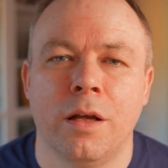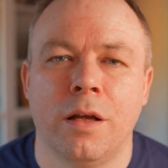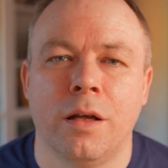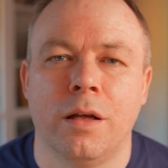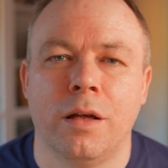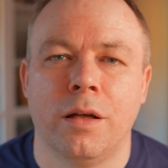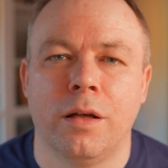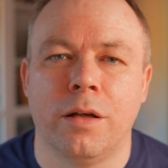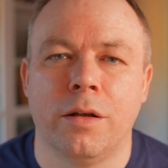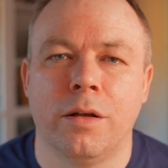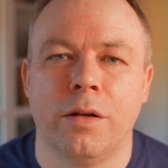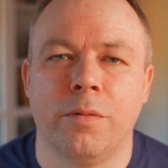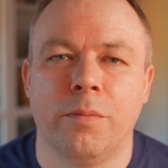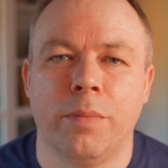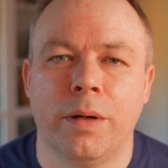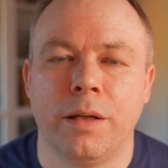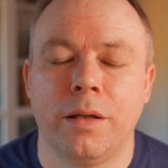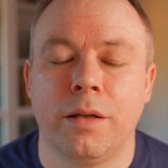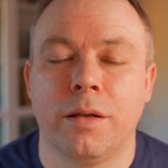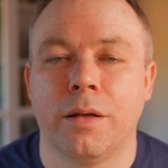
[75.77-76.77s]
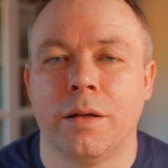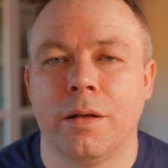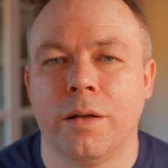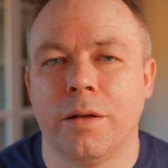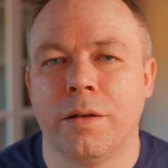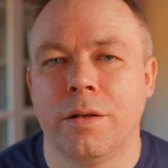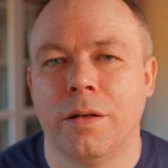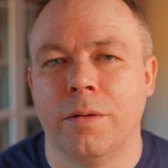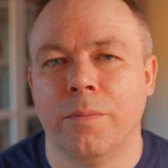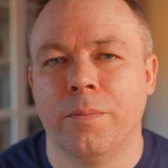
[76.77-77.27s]
Uh, but uh,
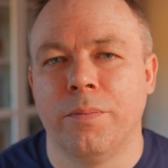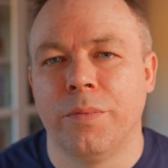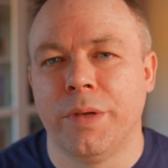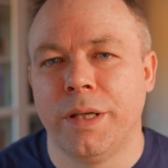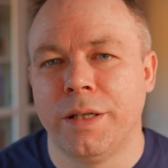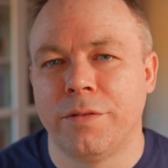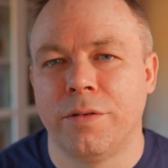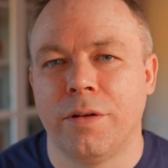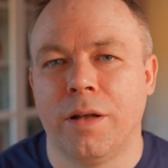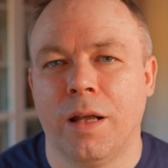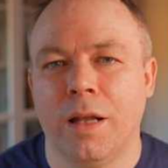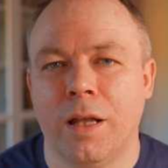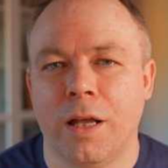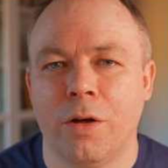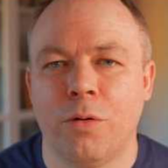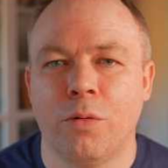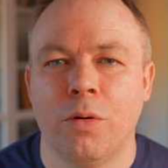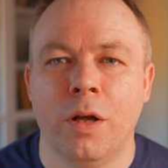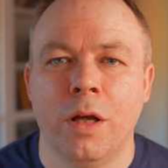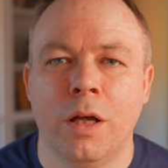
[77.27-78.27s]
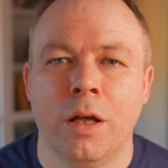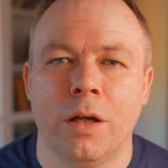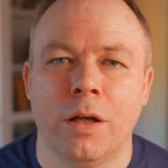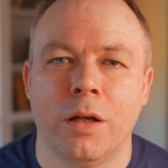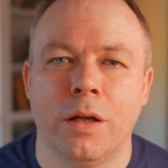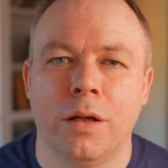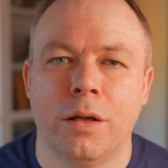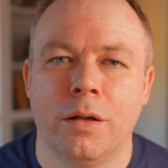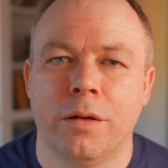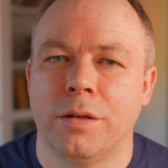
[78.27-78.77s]
This will allow
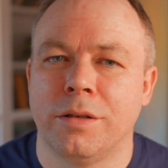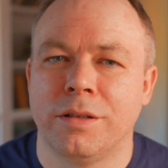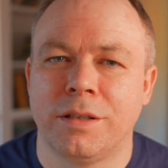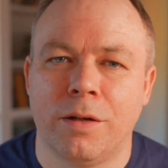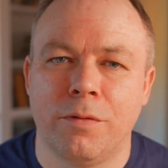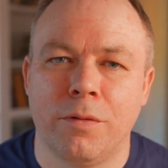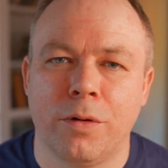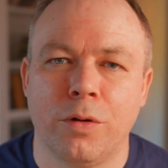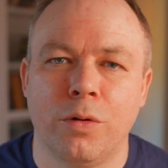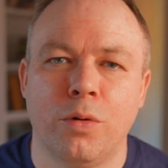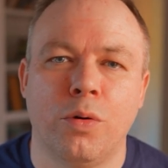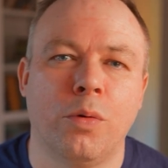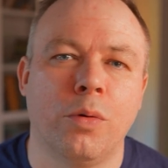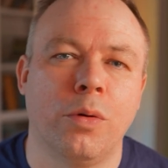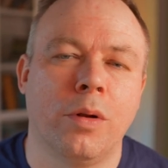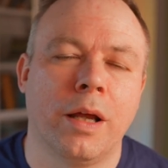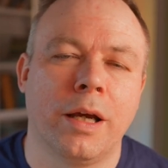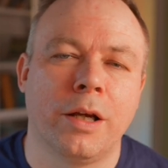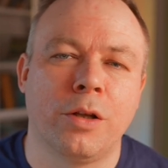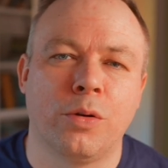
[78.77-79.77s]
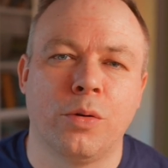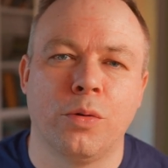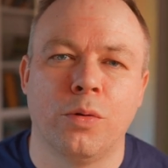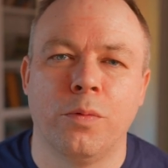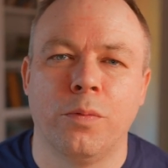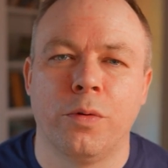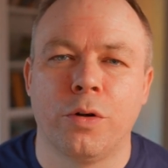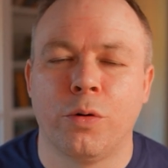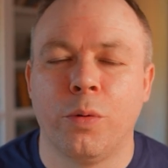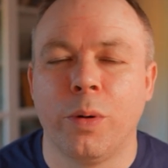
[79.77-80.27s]
uh, someone who would like to
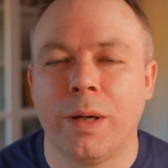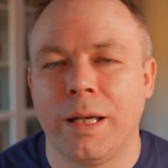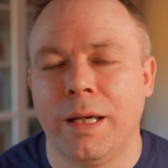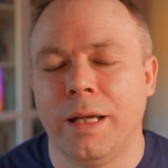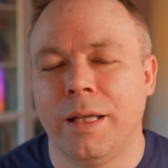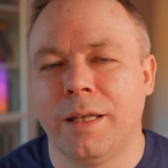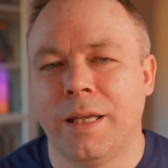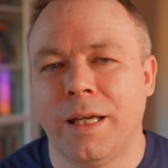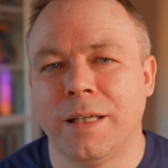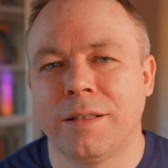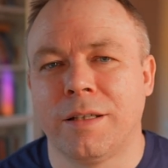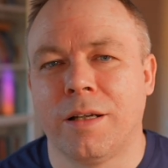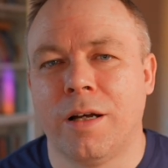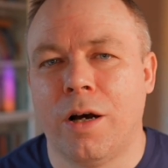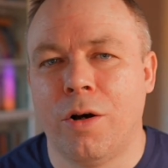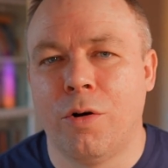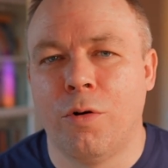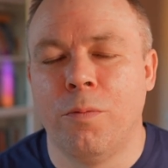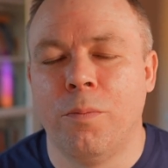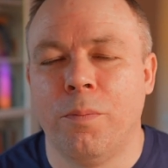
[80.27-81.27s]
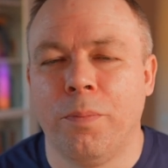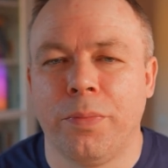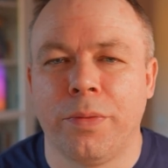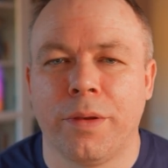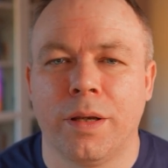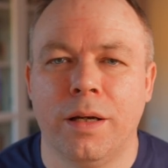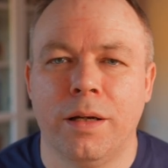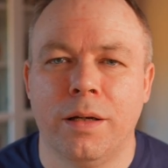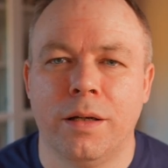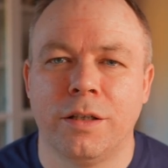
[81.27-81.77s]
quickly test how
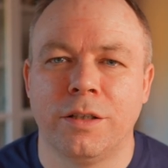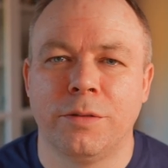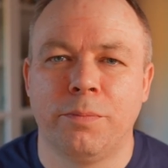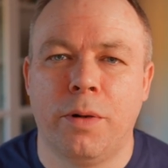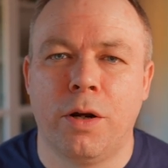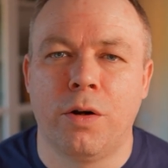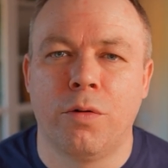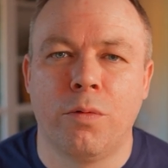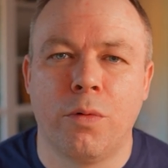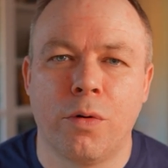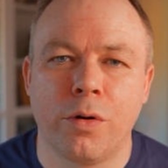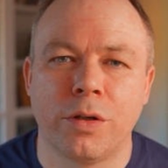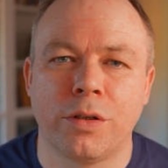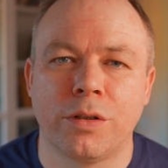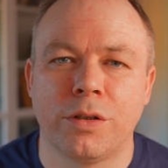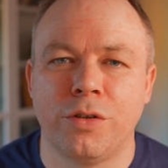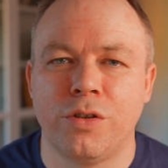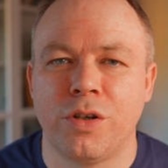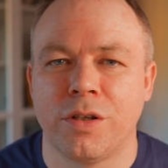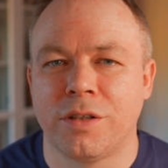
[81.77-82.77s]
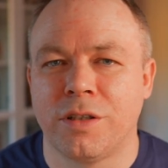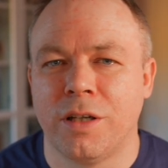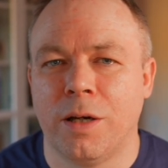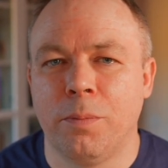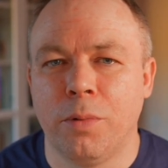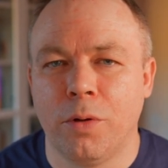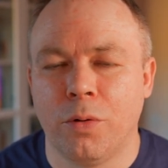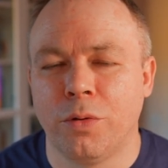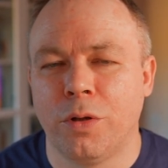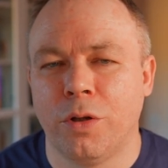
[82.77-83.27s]
uh, Sparrow works, just
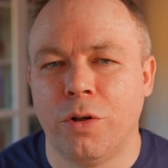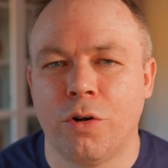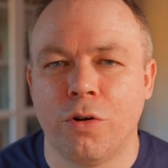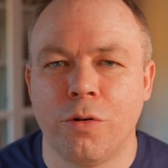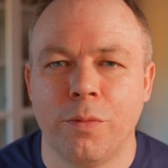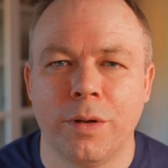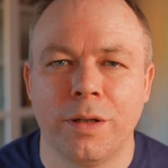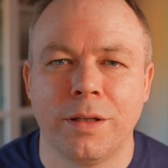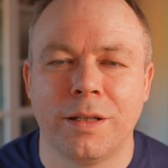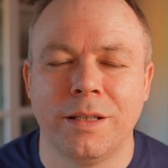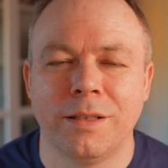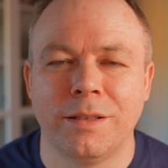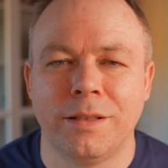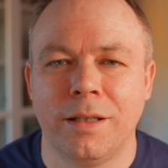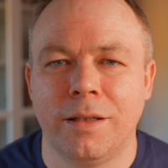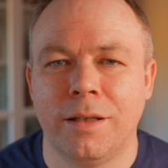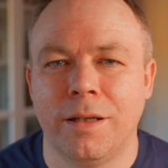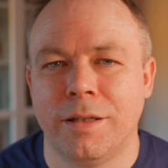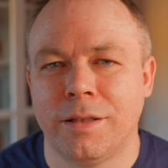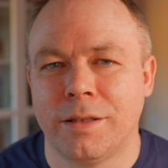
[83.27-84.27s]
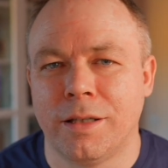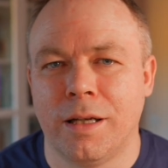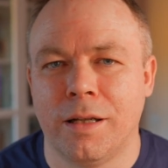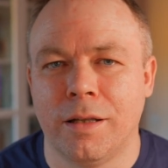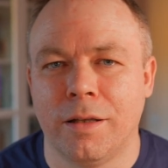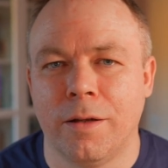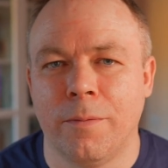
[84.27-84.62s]
upload the document and see the result.